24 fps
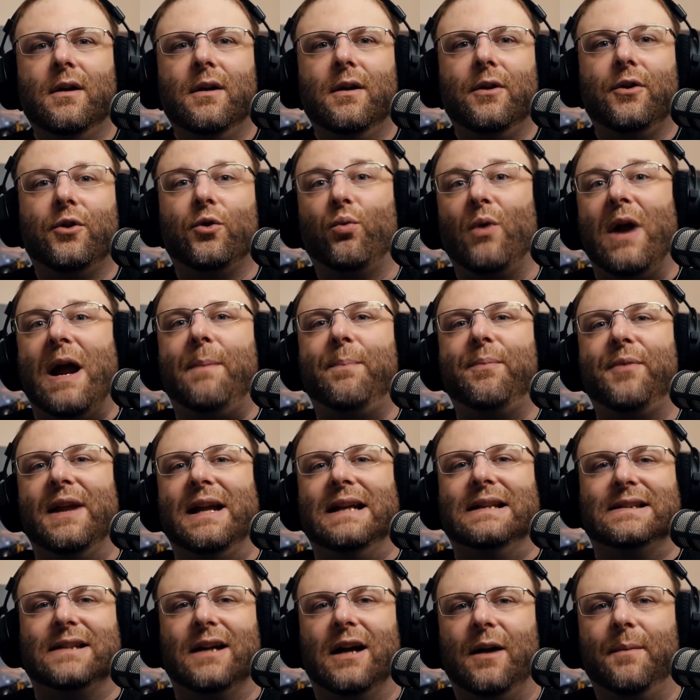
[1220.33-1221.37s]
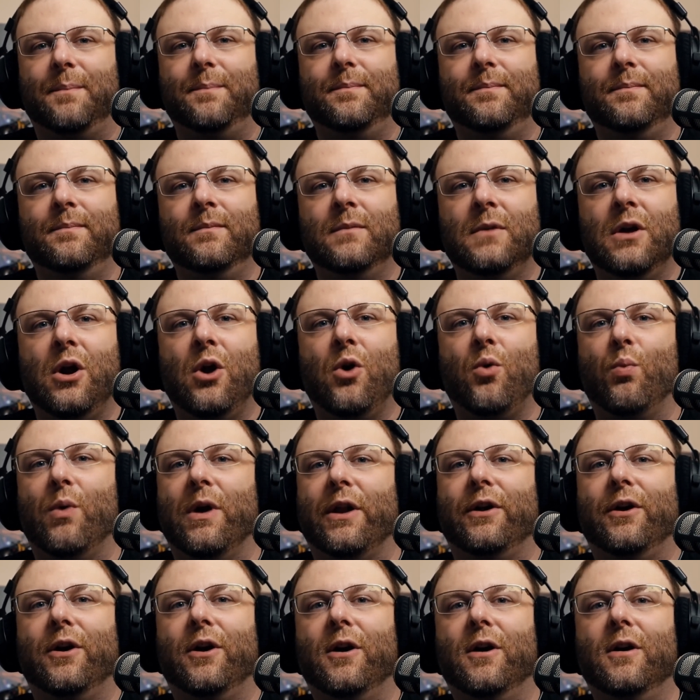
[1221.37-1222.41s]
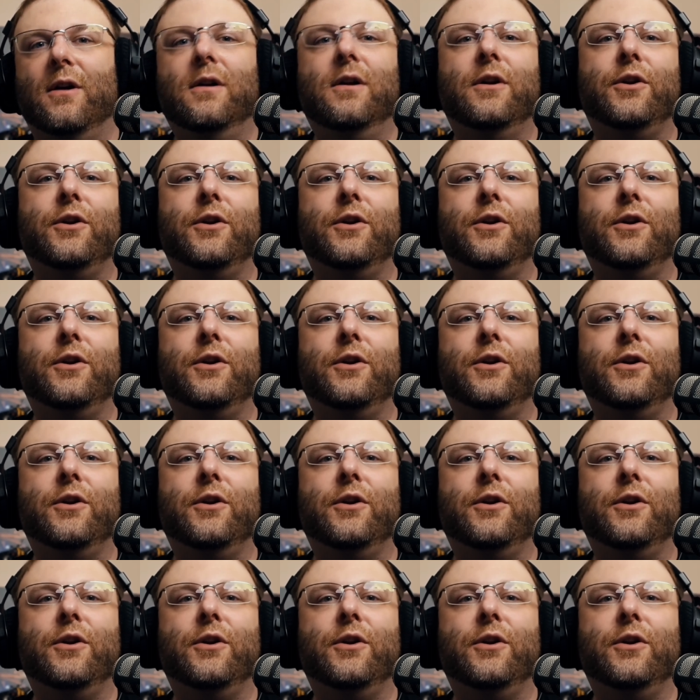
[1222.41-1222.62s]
To wrap things up, whether